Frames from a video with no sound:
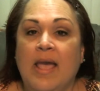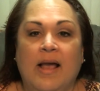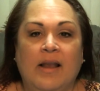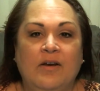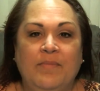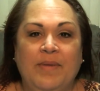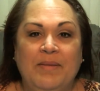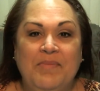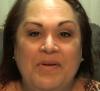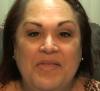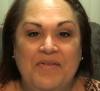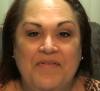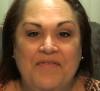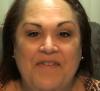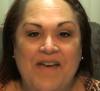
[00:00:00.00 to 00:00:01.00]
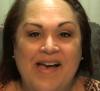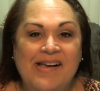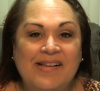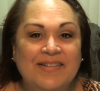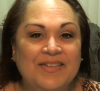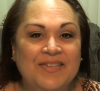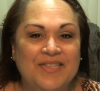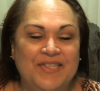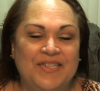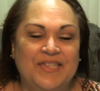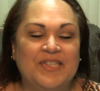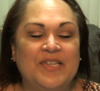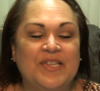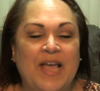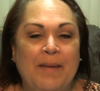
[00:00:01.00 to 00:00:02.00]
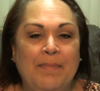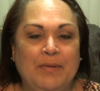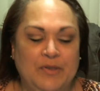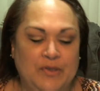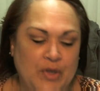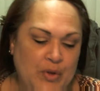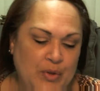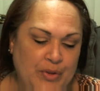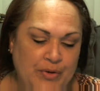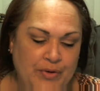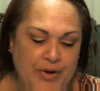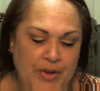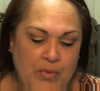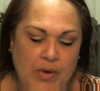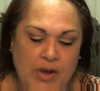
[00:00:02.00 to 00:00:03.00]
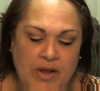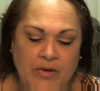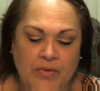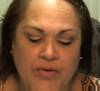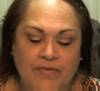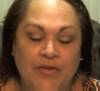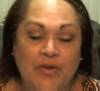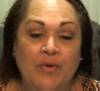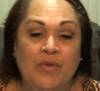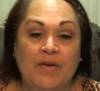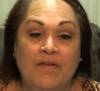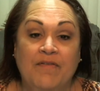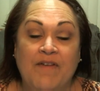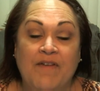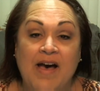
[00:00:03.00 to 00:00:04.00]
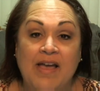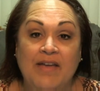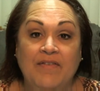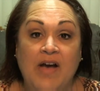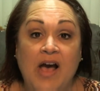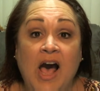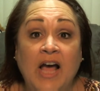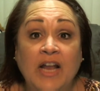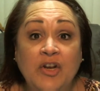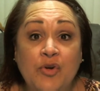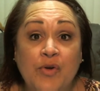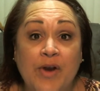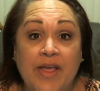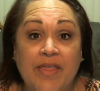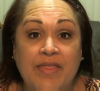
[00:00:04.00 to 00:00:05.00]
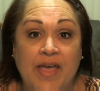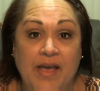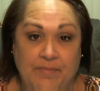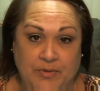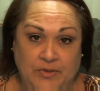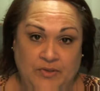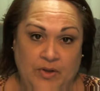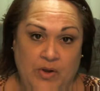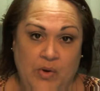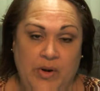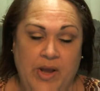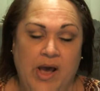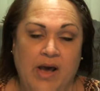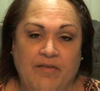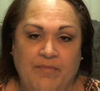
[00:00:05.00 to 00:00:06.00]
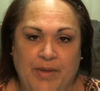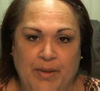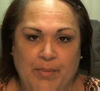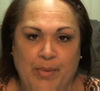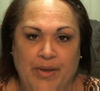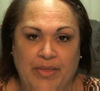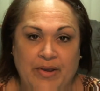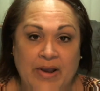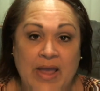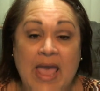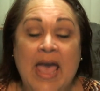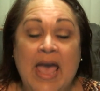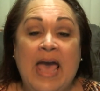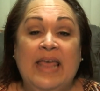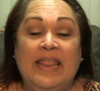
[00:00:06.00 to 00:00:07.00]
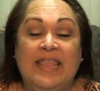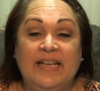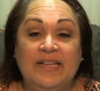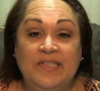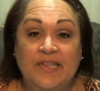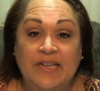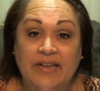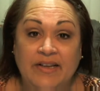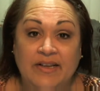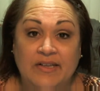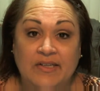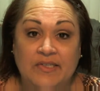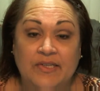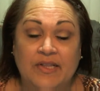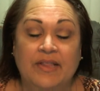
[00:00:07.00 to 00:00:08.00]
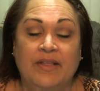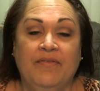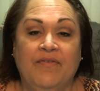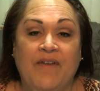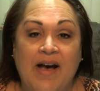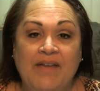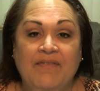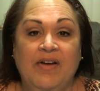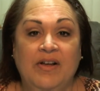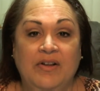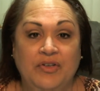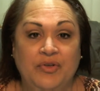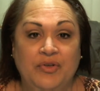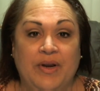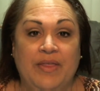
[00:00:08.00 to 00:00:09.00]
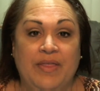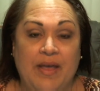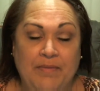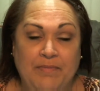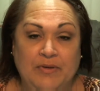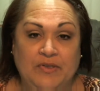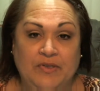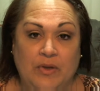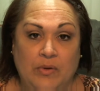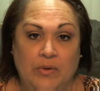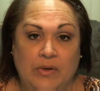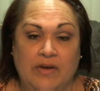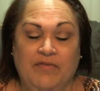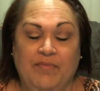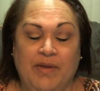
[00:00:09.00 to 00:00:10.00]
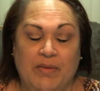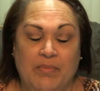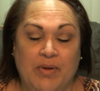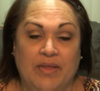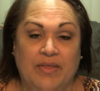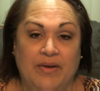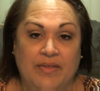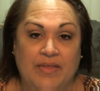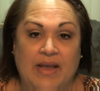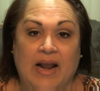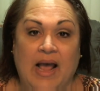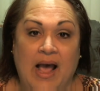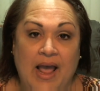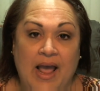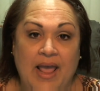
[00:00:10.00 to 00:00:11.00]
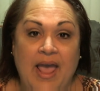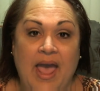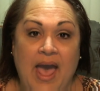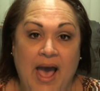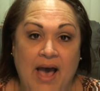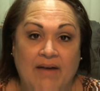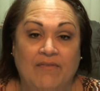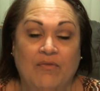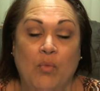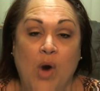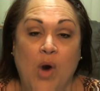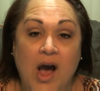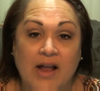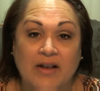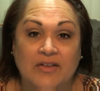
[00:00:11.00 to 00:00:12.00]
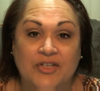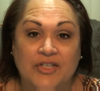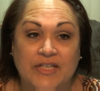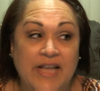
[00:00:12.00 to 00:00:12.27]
Hello Big Brother fans, this is episode 31 review, the 500th episode of Big Brother. This is the 500th episode of Big Brother that I have watched.